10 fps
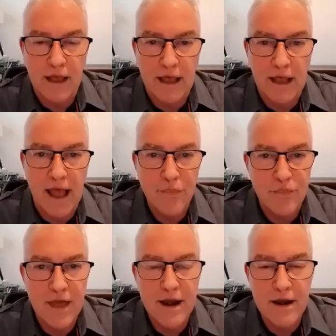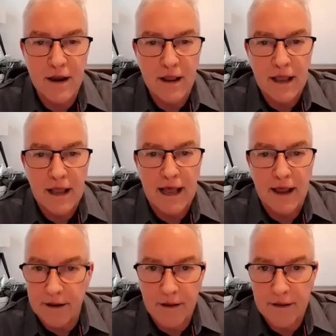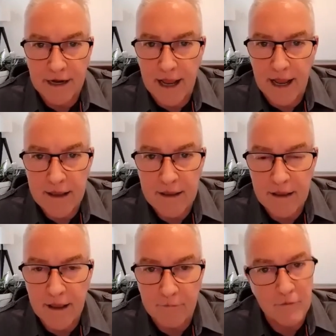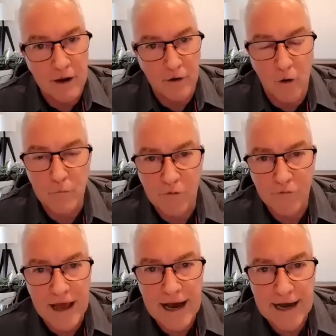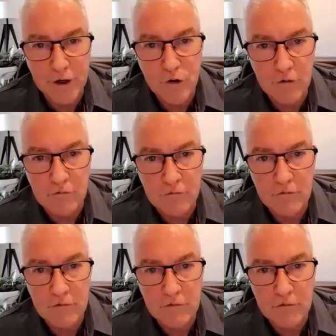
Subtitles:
and then get a lot more of our hard-earned